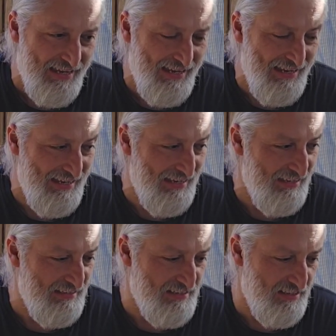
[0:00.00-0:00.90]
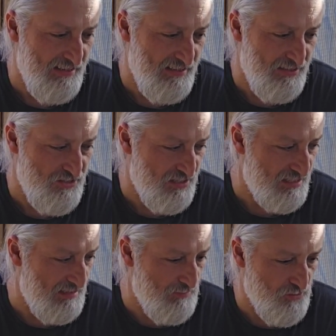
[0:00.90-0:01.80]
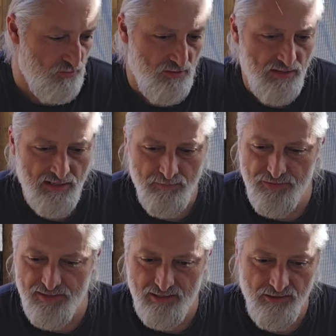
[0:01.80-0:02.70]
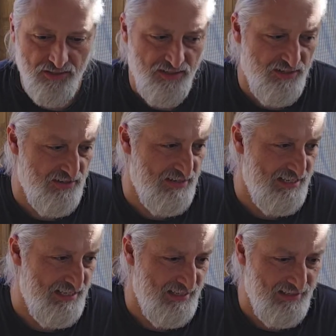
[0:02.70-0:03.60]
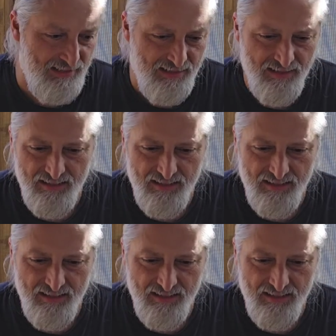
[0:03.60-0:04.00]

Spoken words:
and it just absorbs the urine,